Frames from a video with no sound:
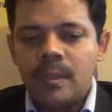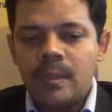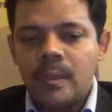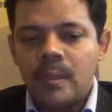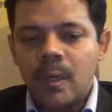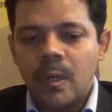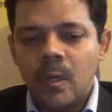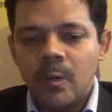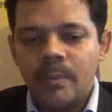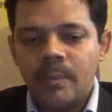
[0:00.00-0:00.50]

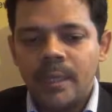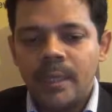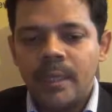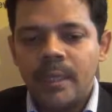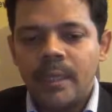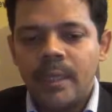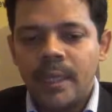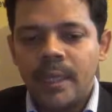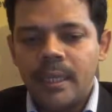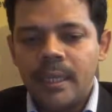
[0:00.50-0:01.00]

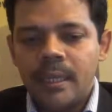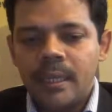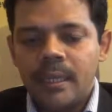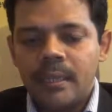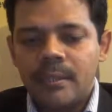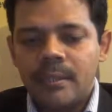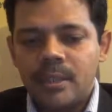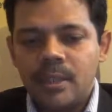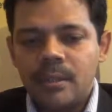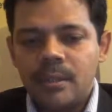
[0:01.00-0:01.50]
globally
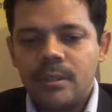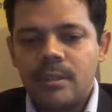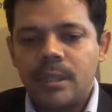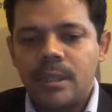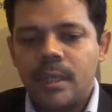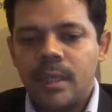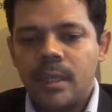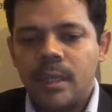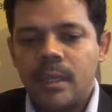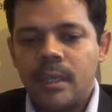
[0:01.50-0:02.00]
linked
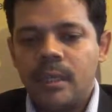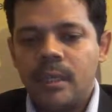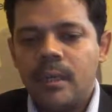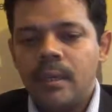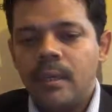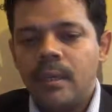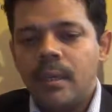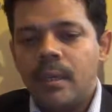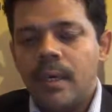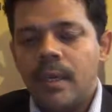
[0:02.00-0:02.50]
the
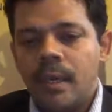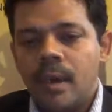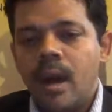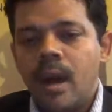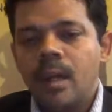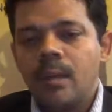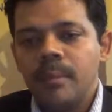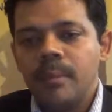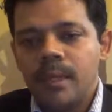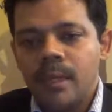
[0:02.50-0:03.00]

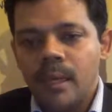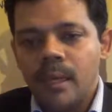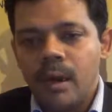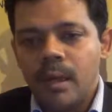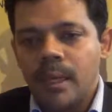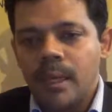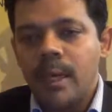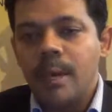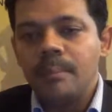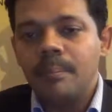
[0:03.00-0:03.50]
economy or
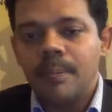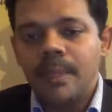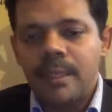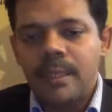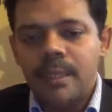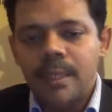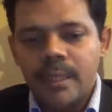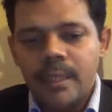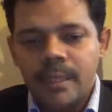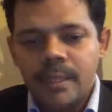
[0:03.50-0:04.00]
company
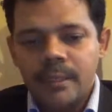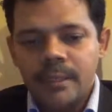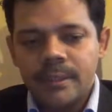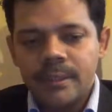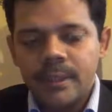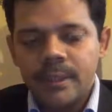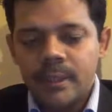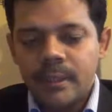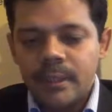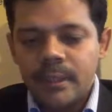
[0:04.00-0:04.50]
is.